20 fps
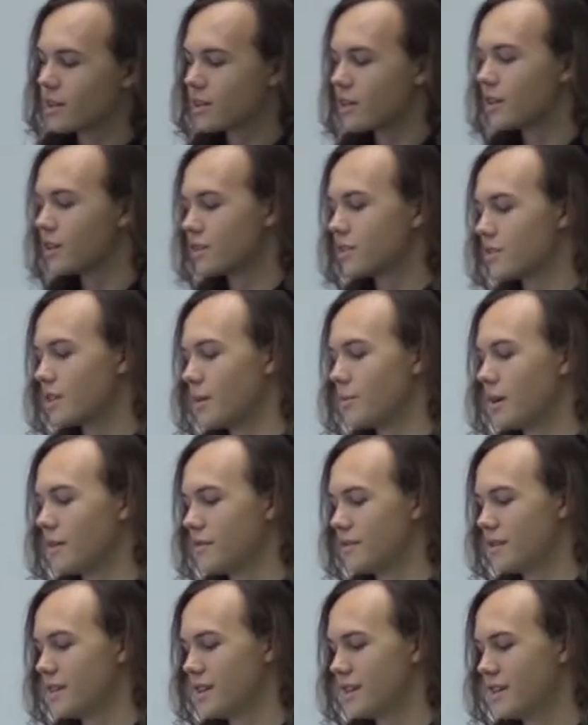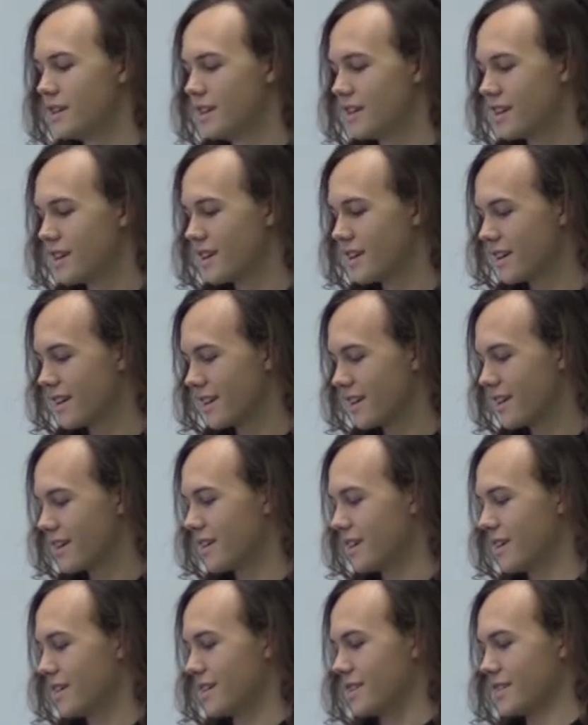here's some of the
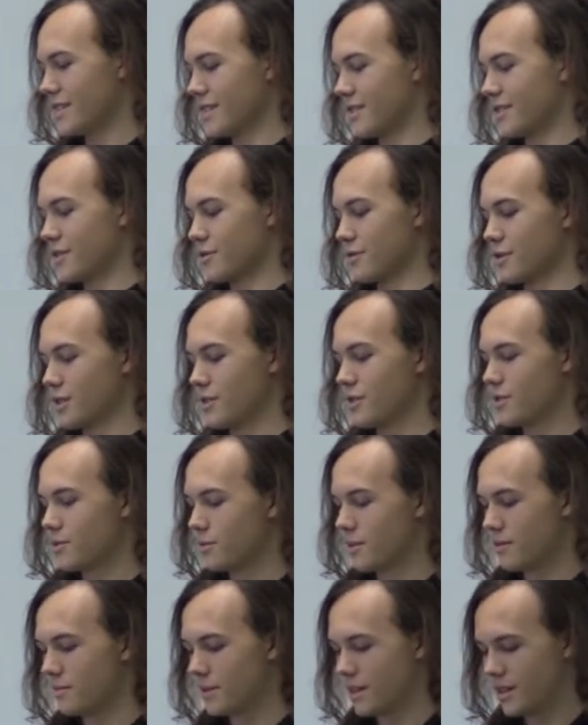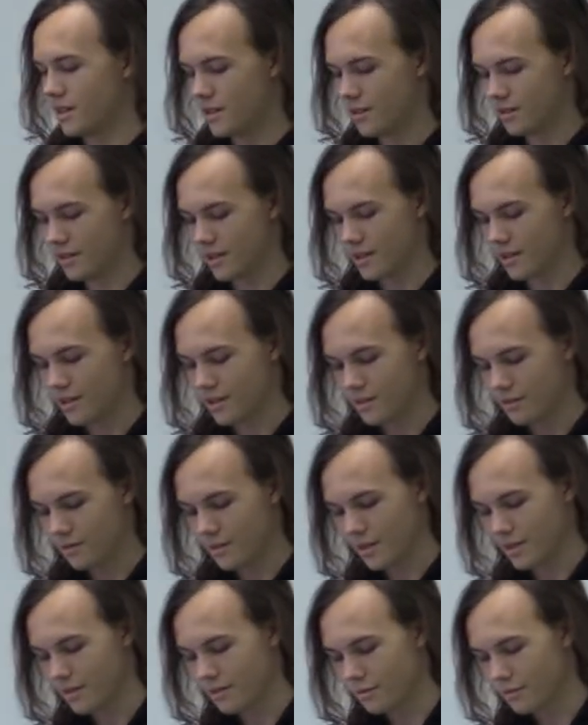little roots we've been doing
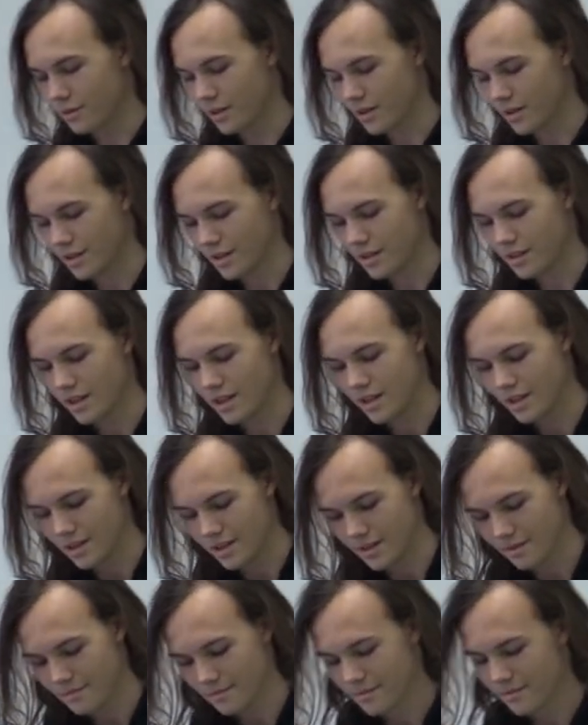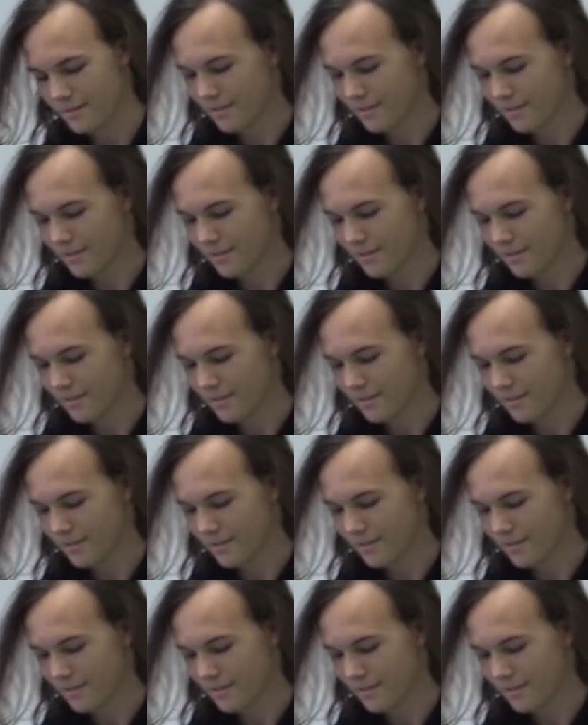with words in them.